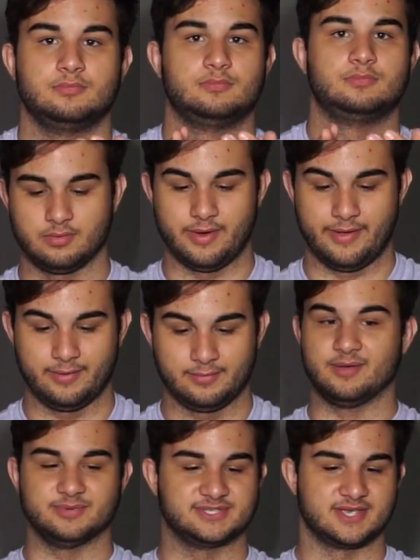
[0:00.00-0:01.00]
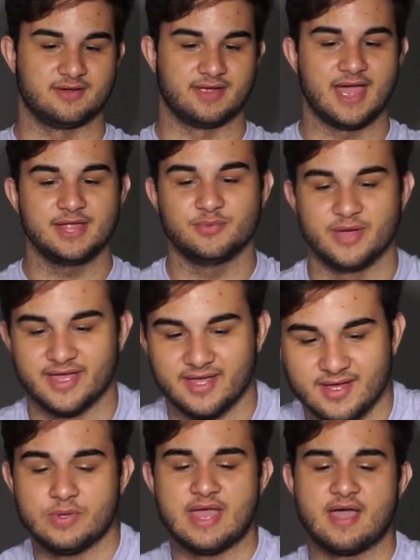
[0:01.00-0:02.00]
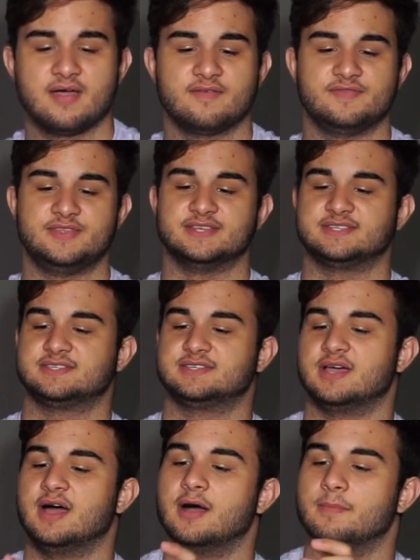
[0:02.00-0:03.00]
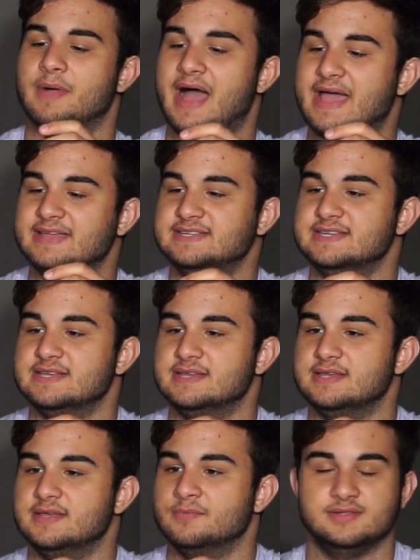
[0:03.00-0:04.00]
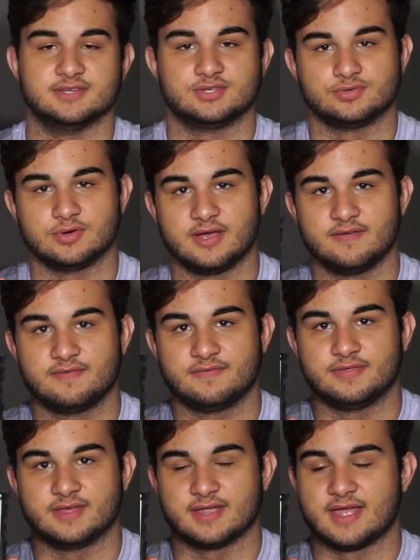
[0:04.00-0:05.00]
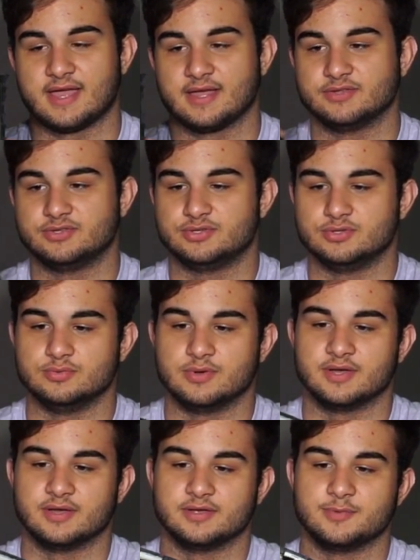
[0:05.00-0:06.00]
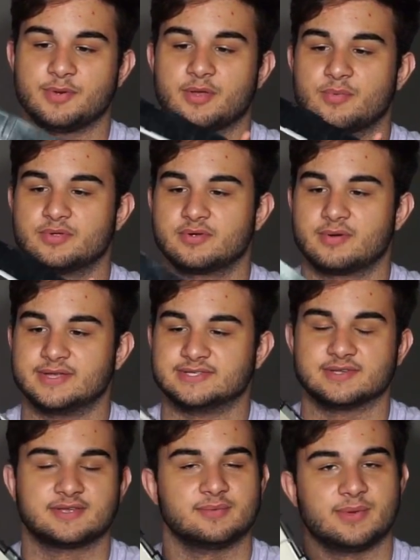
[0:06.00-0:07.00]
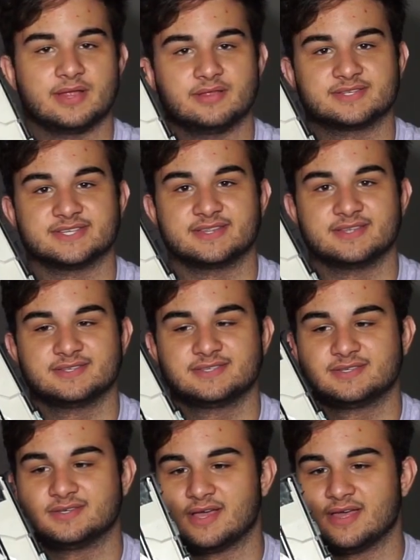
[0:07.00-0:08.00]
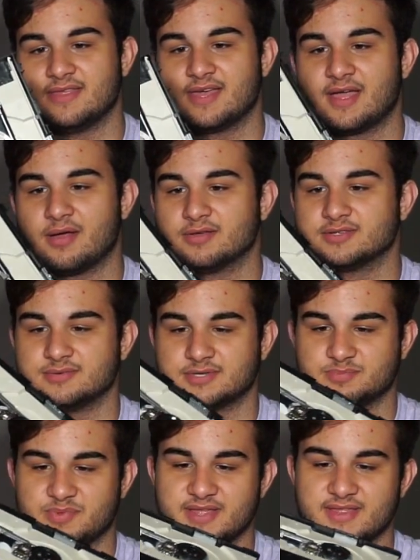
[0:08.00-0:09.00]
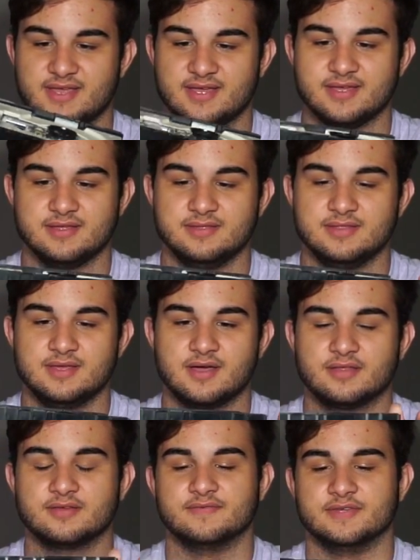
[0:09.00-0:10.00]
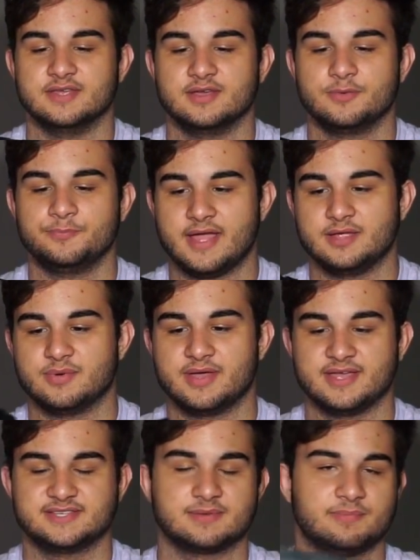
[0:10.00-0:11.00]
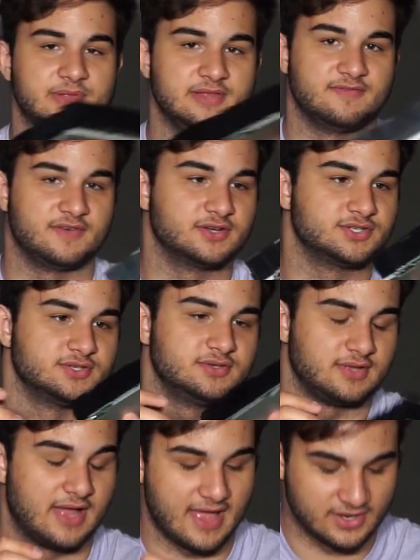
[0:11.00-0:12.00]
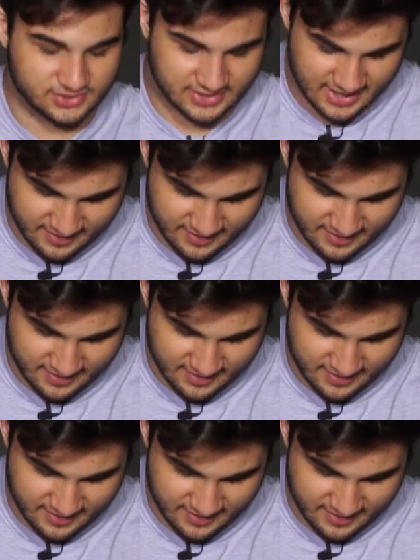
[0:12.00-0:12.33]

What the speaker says: All right, that was scary. Anyway, we have this IDE disk drive that I had to, you're probably wondering why it looks like this. I think I also explained that in the other video. Anyway, it's completely functional. I actually